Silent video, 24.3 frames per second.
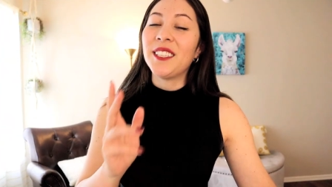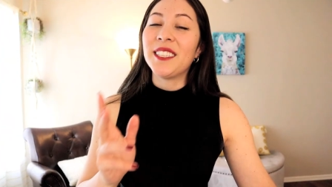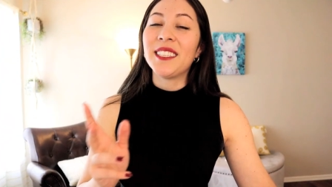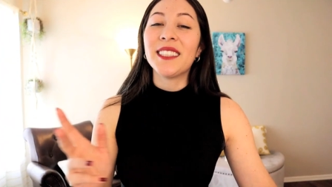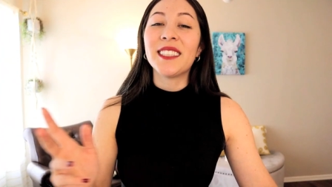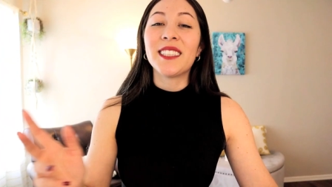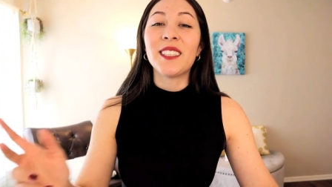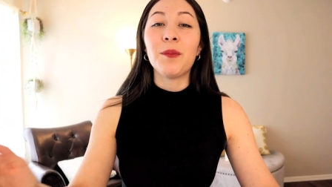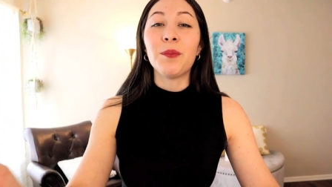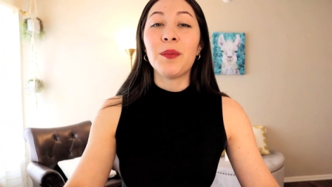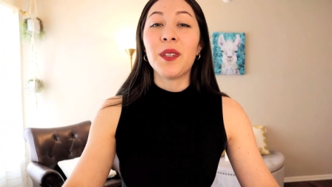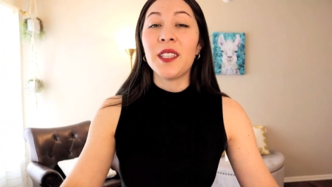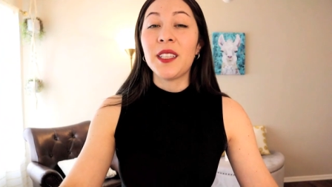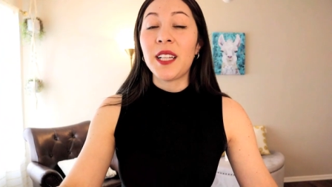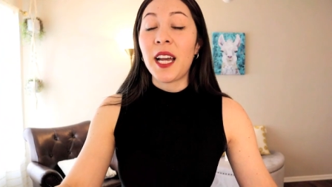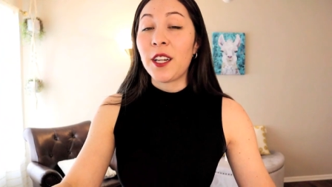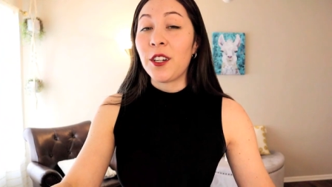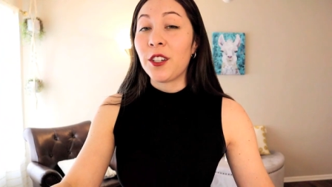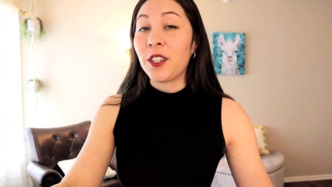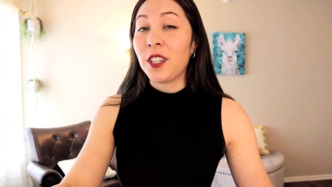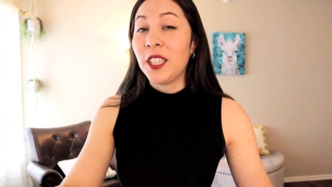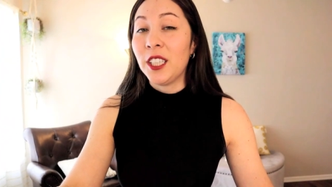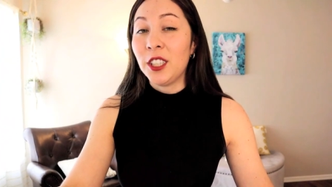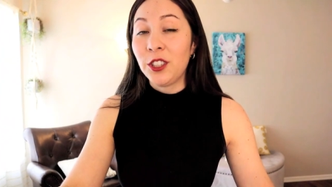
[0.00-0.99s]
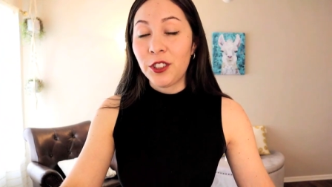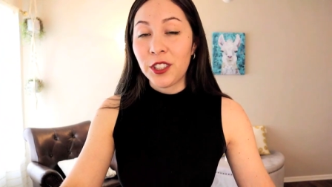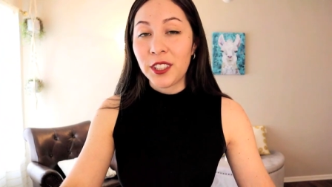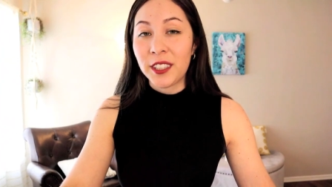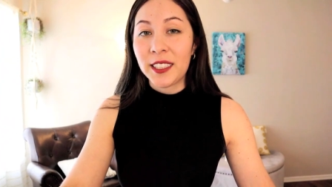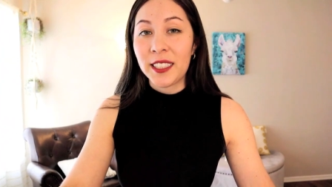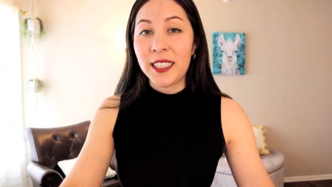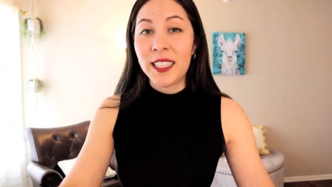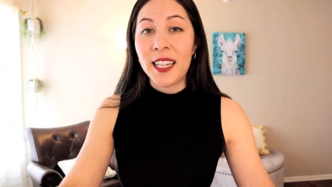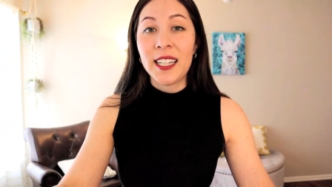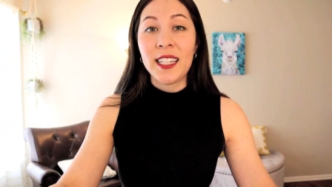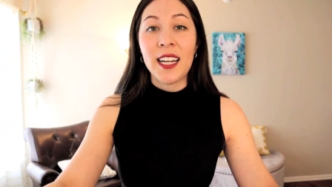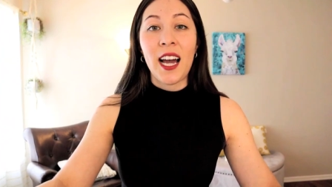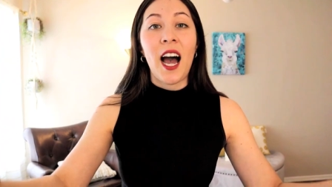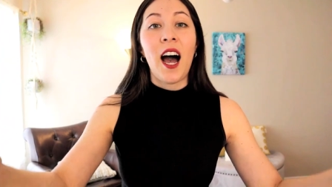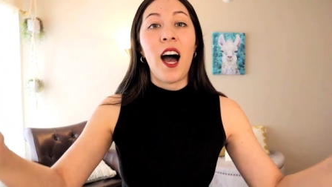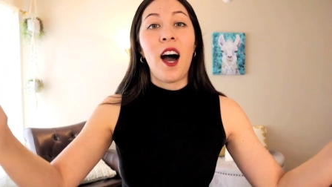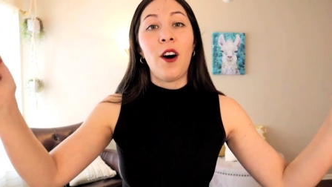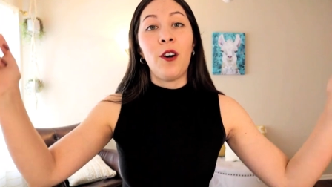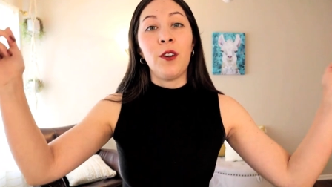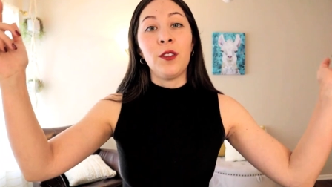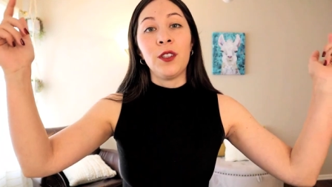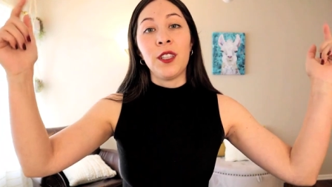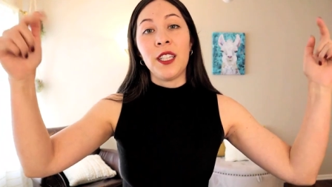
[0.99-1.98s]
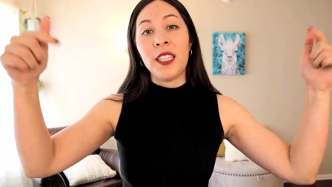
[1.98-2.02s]
this is something that you're interested in,
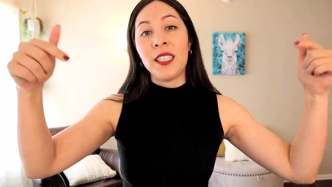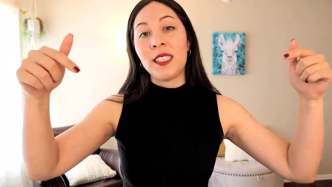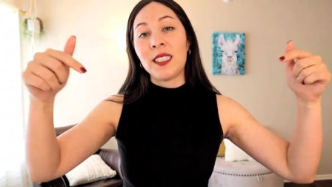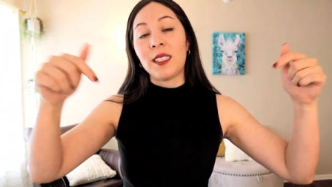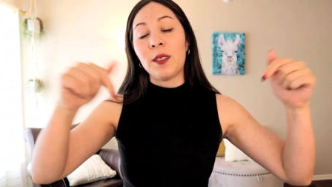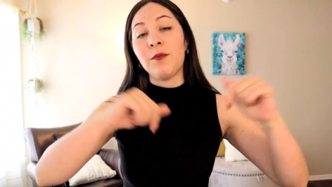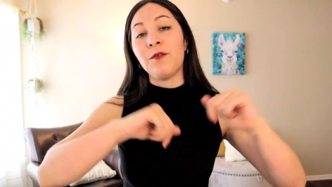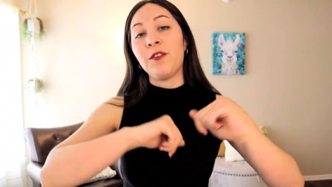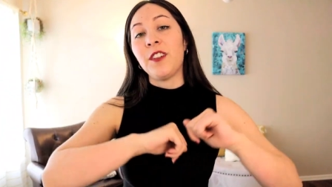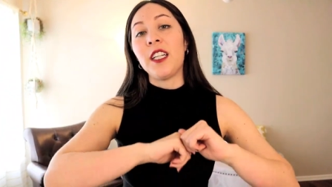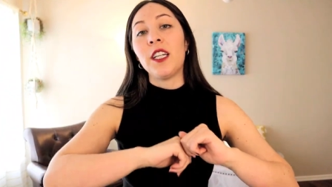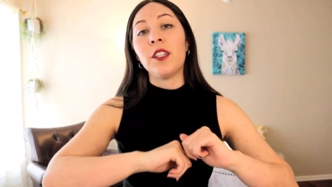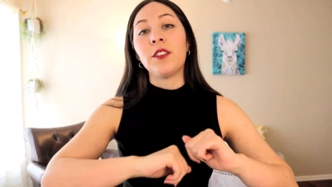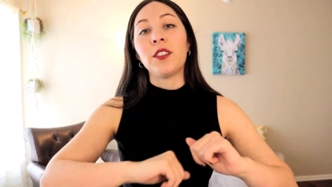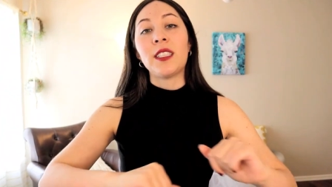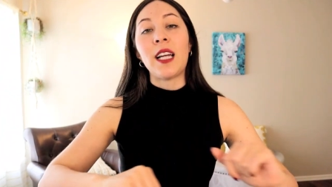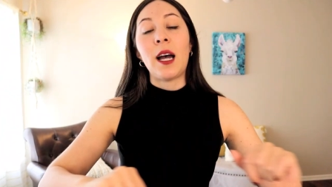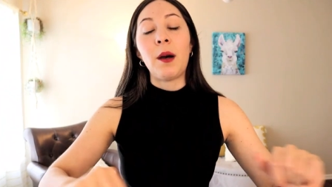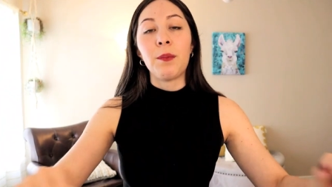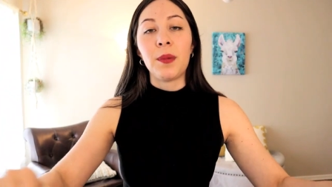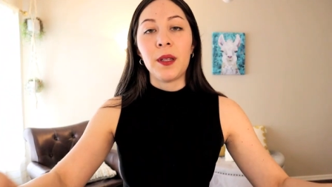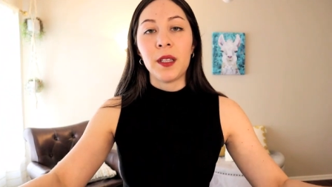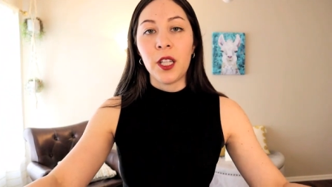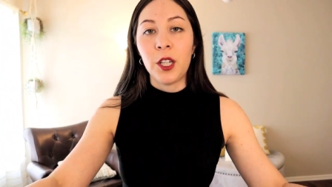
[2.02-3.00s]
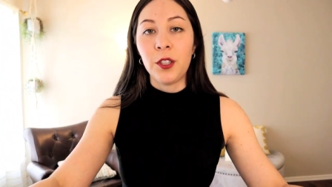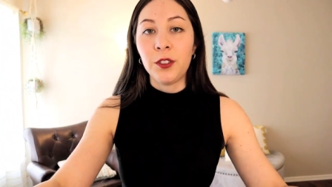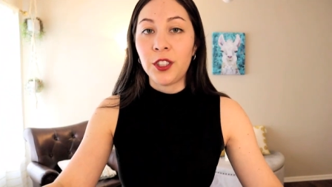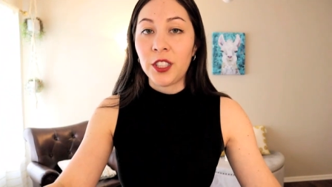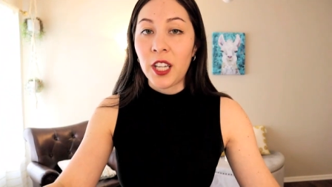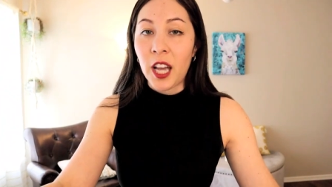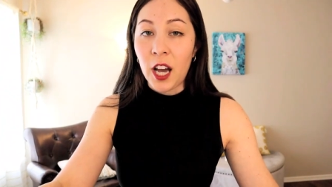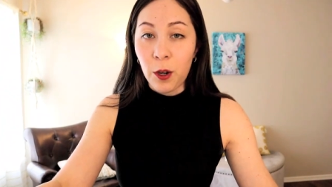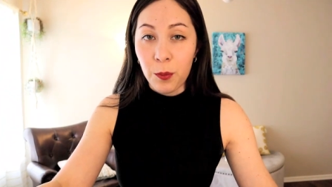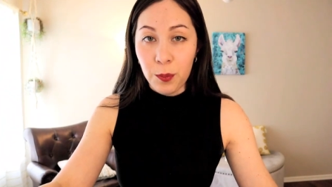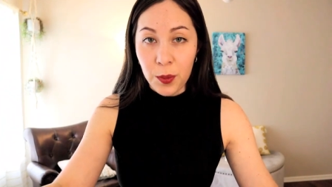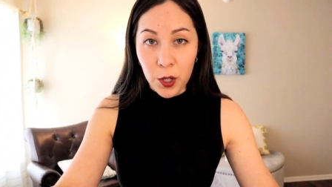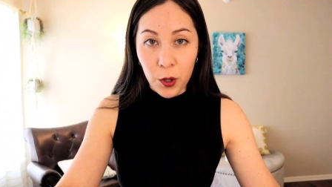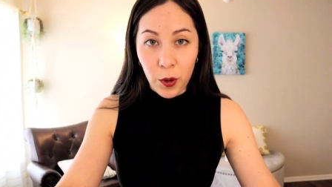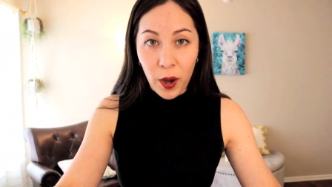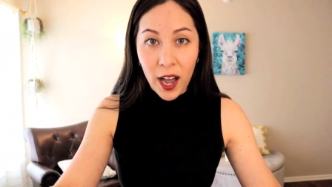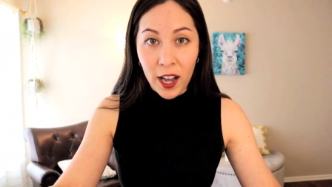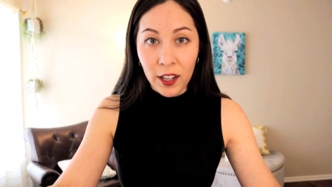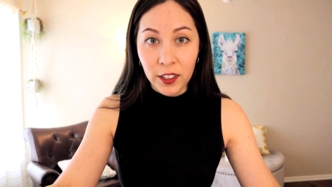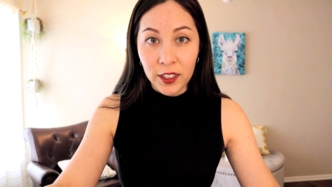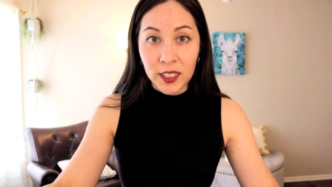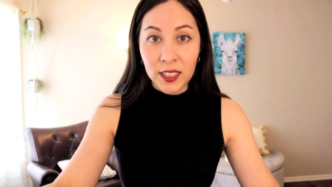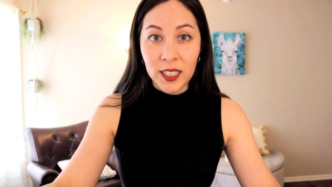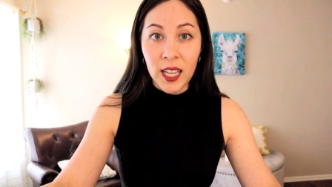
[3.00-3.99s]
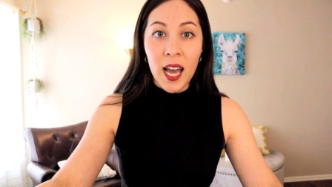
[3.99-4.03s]
I'll link some videos down below to help you
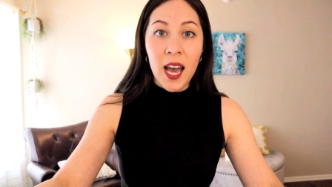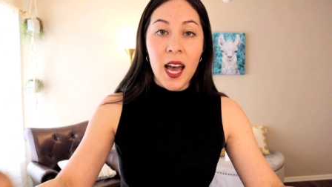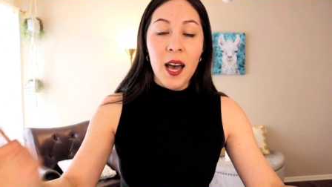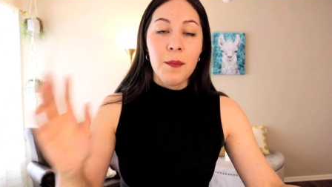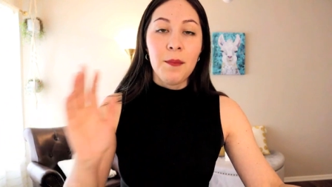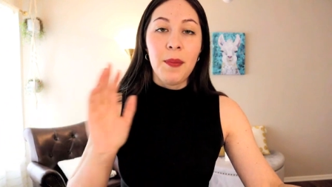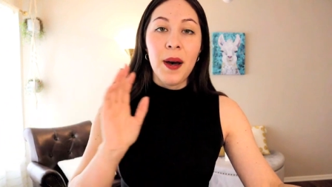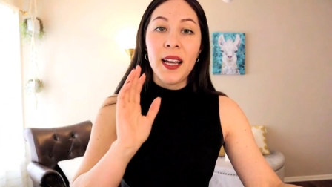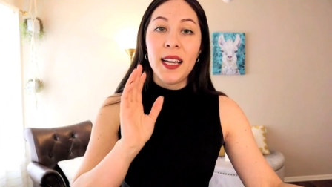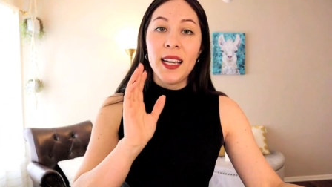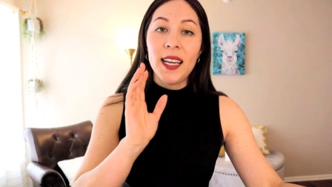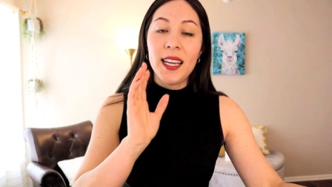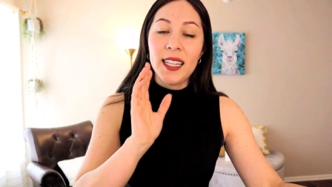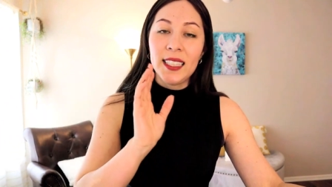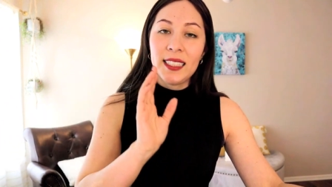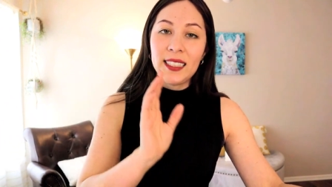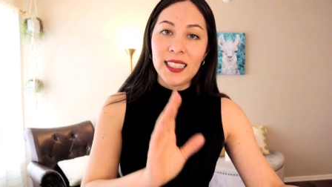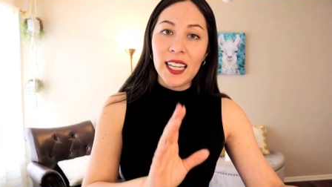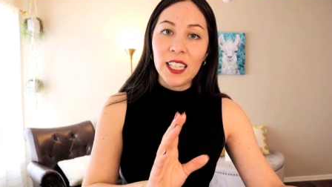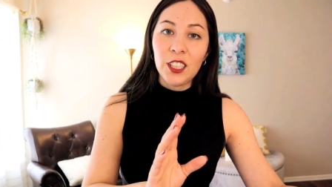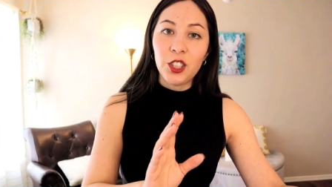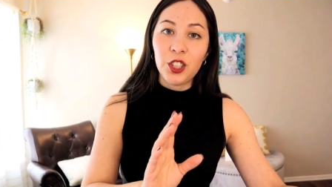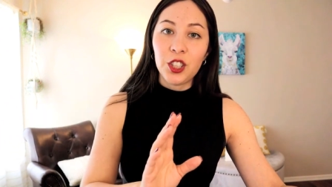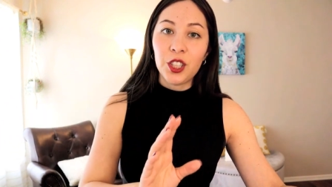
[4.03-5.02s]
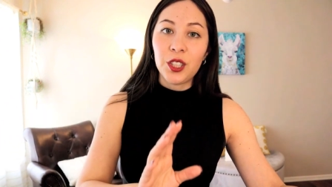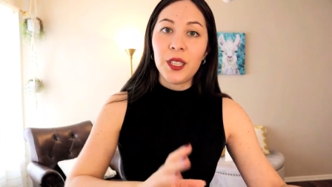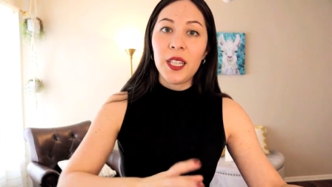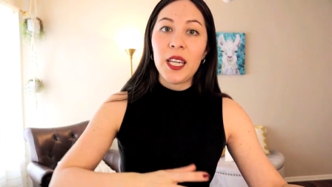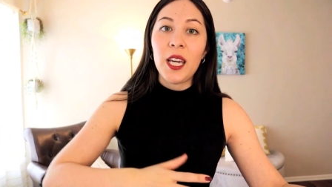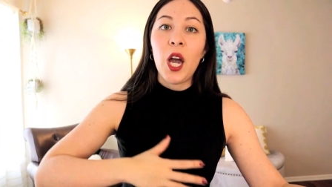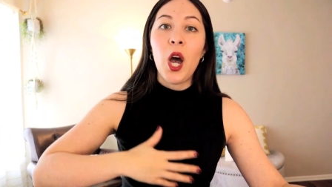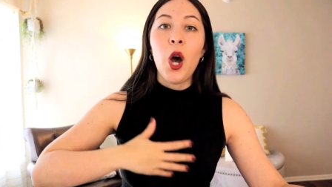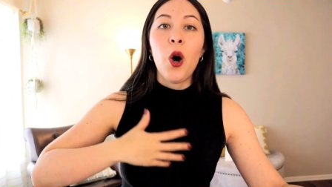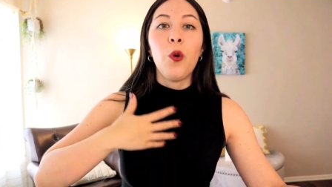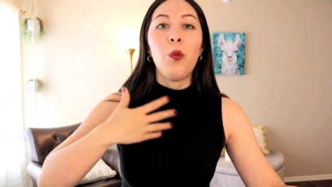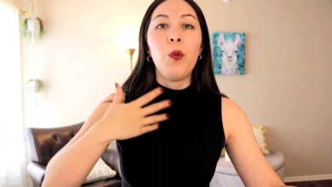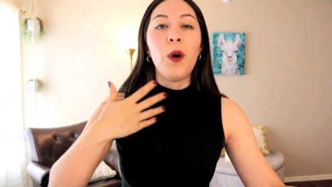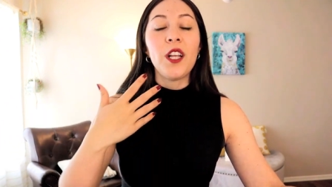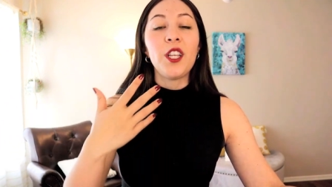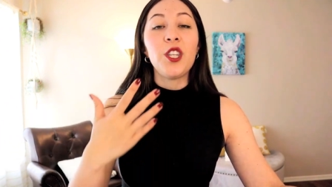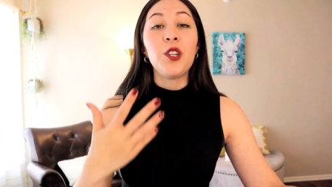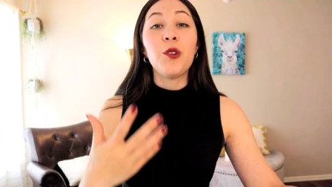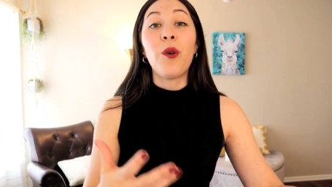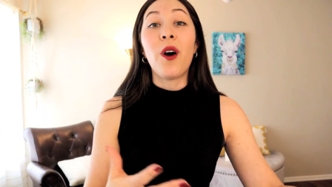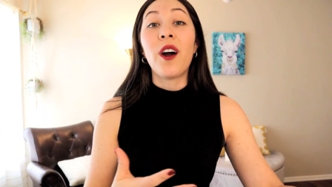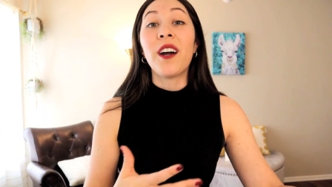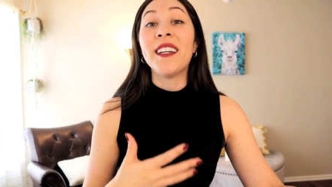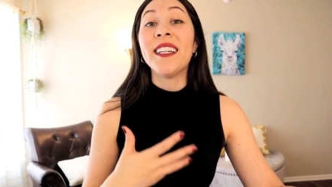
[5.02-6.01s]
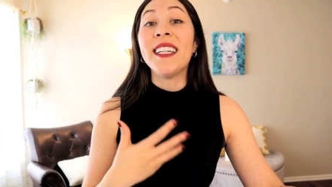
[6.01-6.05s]
out. But essentially, when
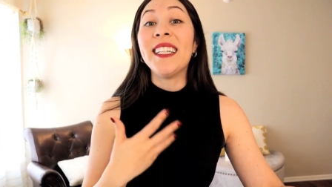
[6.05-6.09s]
you are